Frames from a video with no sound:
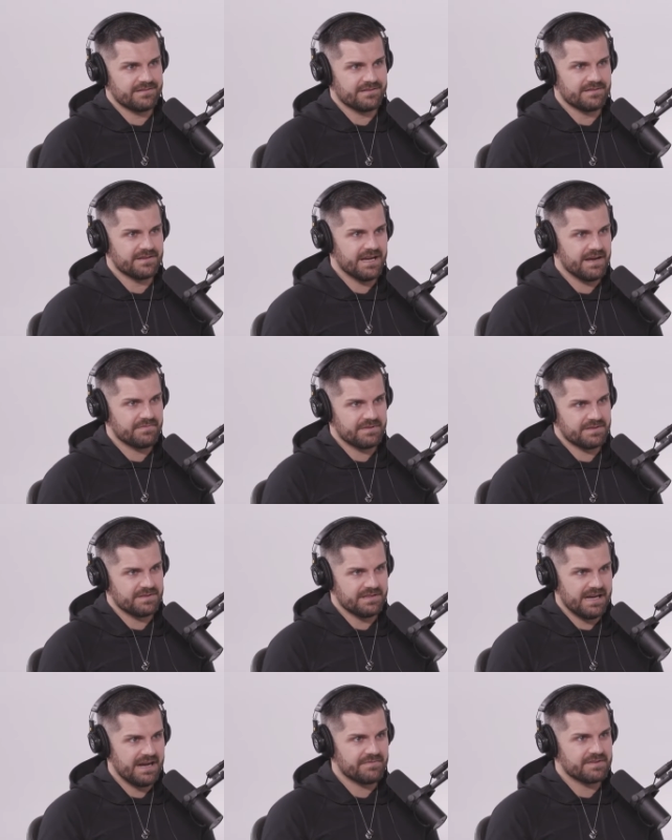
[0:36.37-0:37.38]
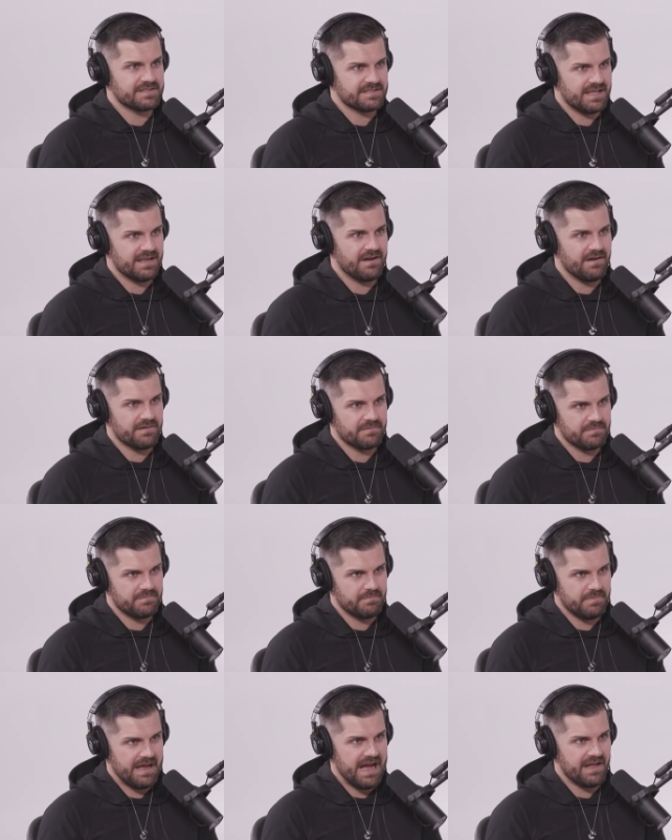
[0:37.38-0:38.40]
You have to stay on
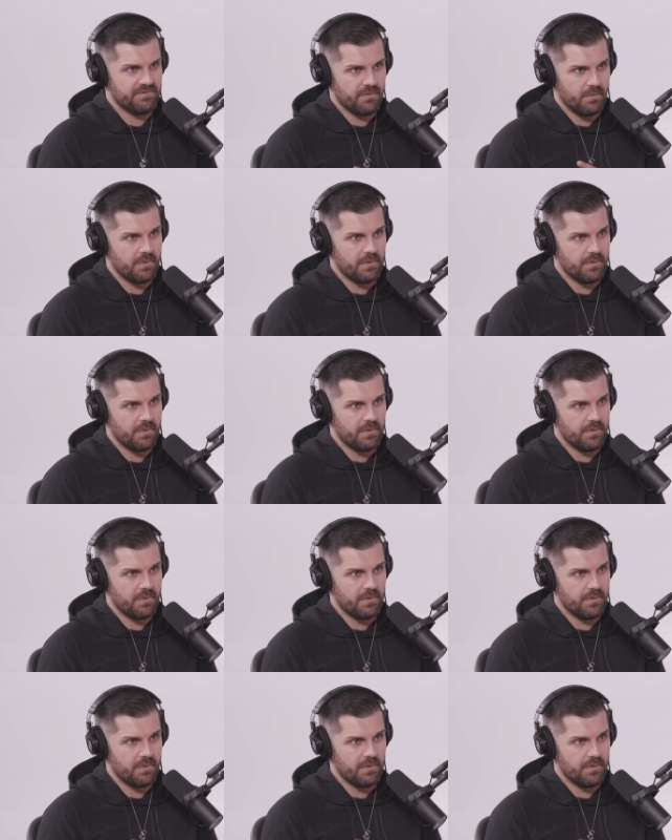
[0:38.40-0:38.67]
path for